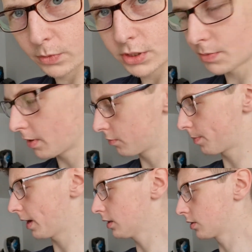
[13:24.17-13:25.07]
which is a bit of
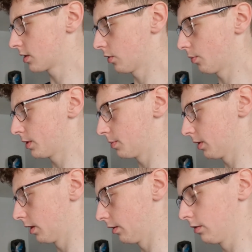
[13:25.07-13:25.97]
a pain because they're not meant
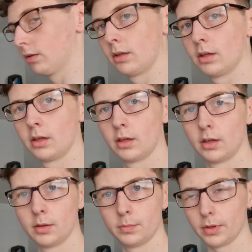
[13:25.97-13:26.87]
to be there.
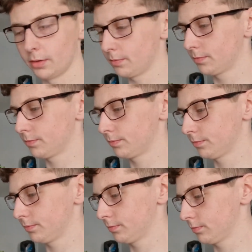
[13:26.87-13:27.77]
But
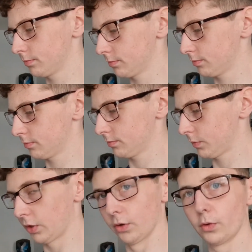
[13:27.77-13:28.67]

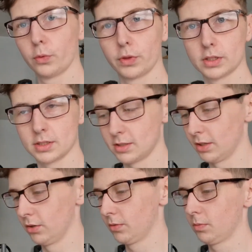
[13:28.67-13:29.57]
you know, all things
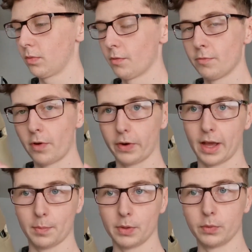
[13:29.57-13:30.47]
considered, I'm
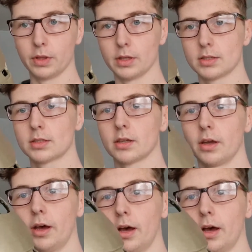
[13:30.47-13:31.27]
very happy with this.